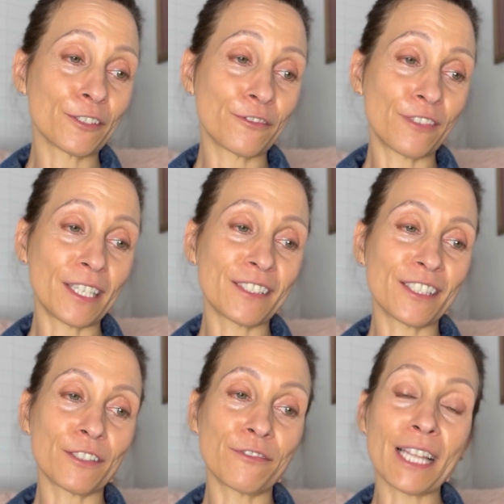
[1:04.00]
her face
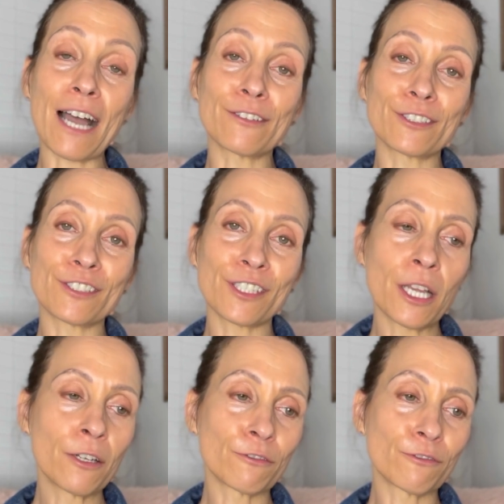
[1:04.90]
in the flowers,
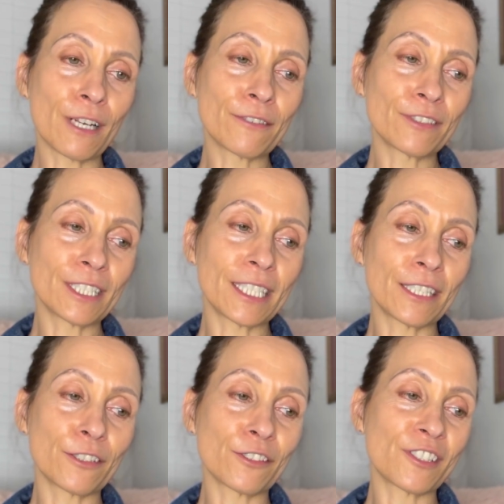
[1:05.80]
reveling
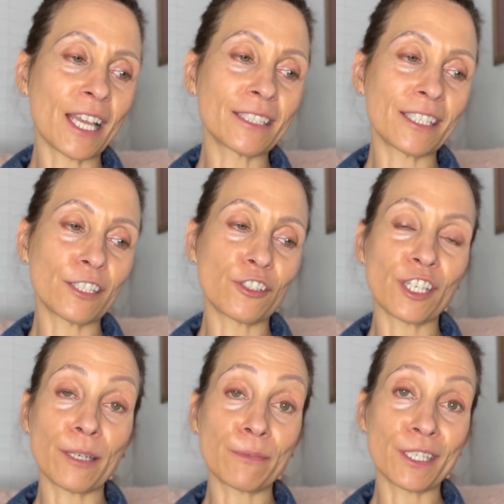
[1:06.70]
in their scent and
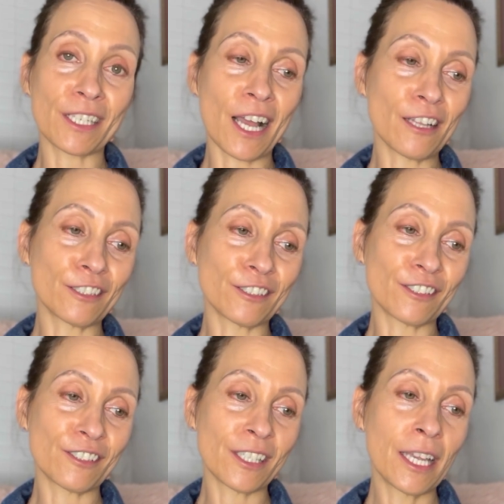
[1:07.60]
shapes and
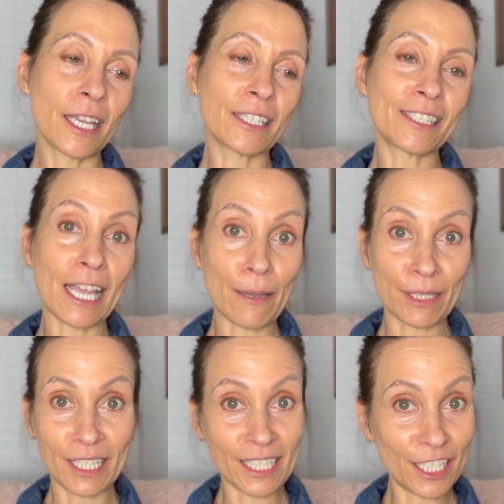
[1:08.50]
colors,
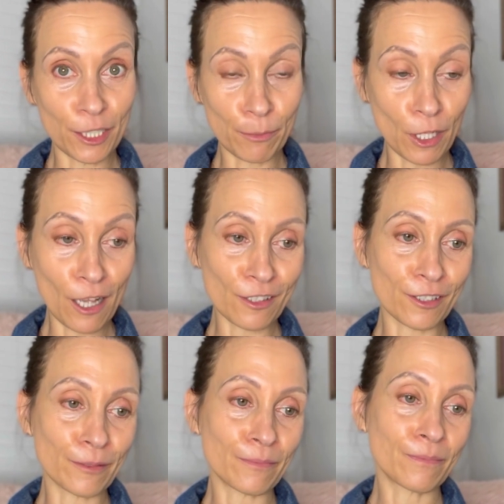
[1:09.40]
examining each
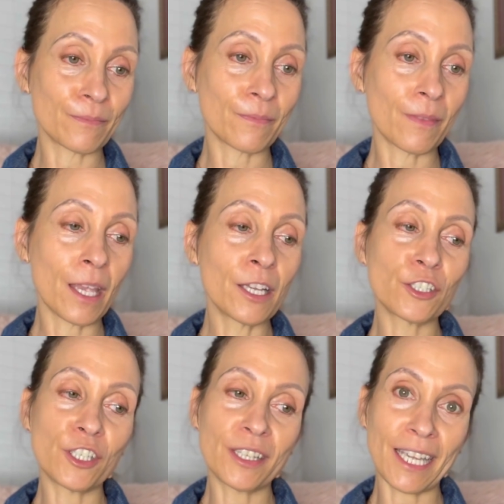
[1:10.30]
blossom.
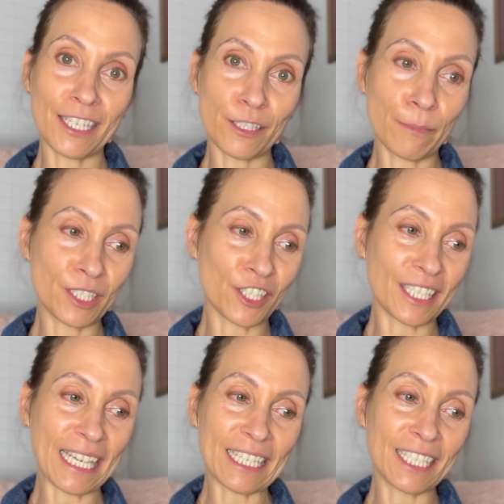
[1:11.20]
She thanks Mitch
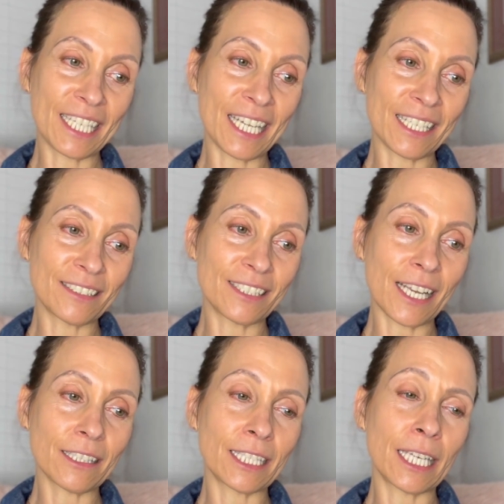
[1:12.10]
again and again,
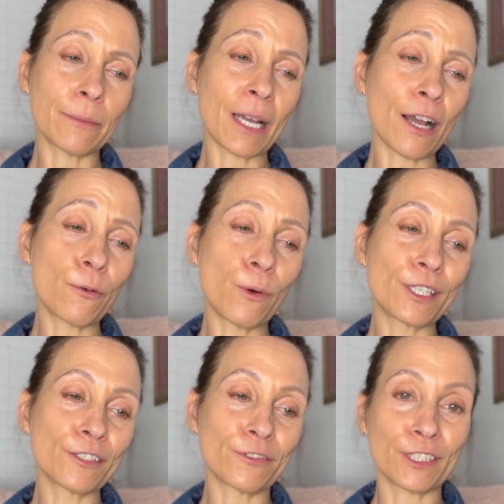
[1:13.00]
telling him how
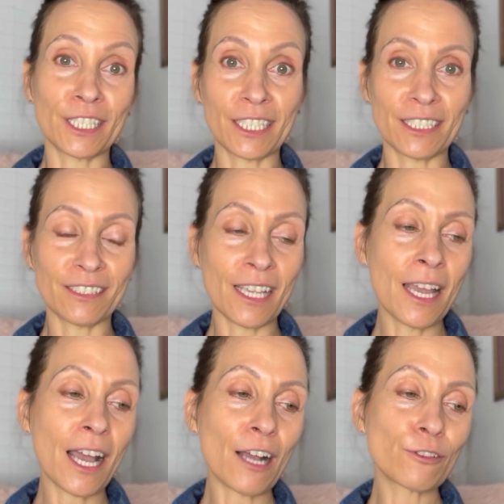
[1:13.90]
wonderful he is,
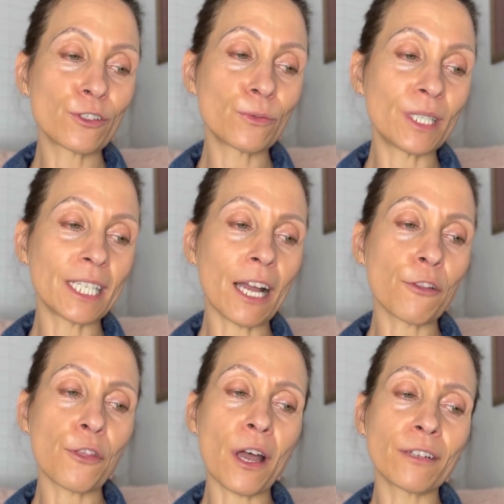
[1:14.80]
how sweet, how
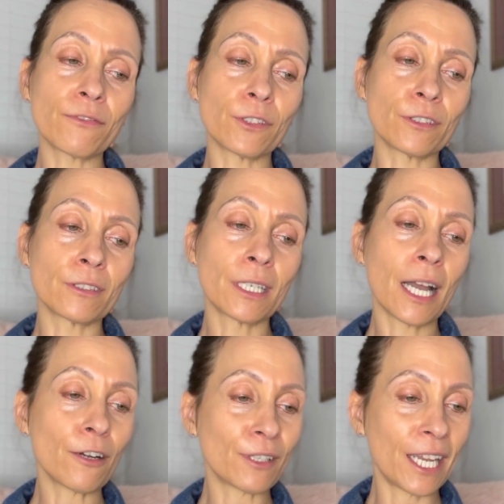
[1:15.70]
thoughtful,
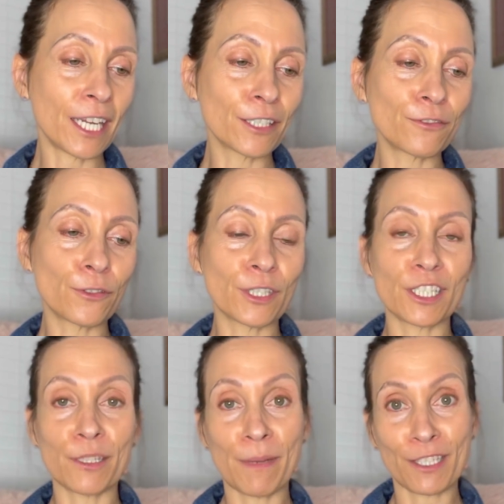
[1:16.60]
how cared for and
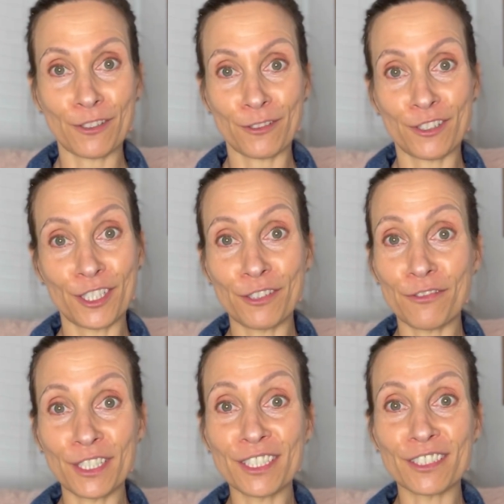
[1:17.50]
special she
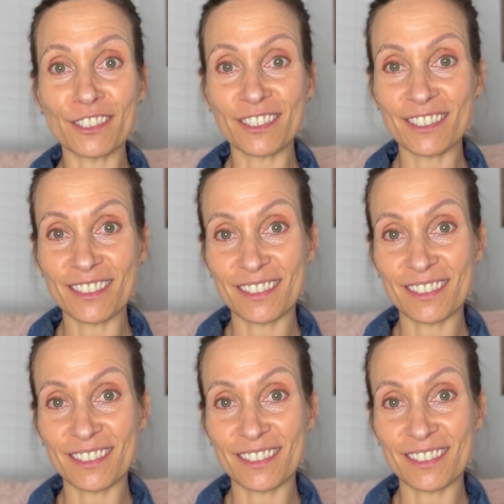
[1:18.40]
feels.